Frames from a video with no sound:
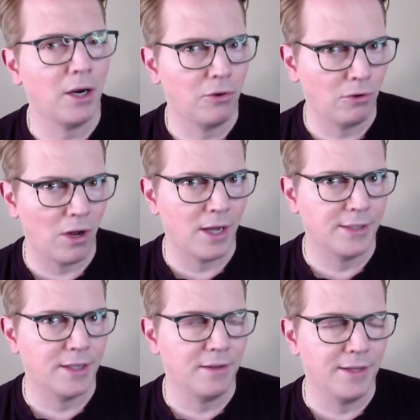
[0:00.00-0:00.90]

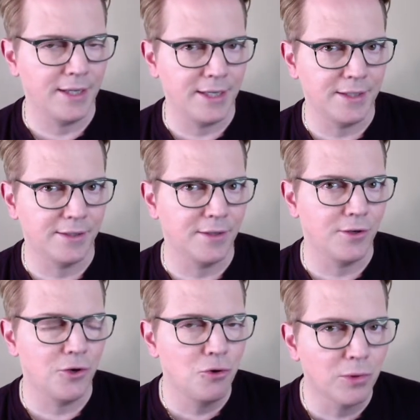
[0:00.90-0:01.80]
across these
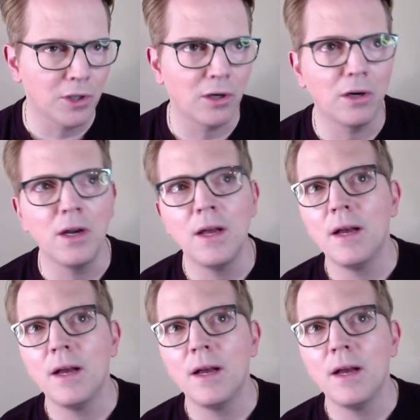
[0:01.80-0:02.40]
newer,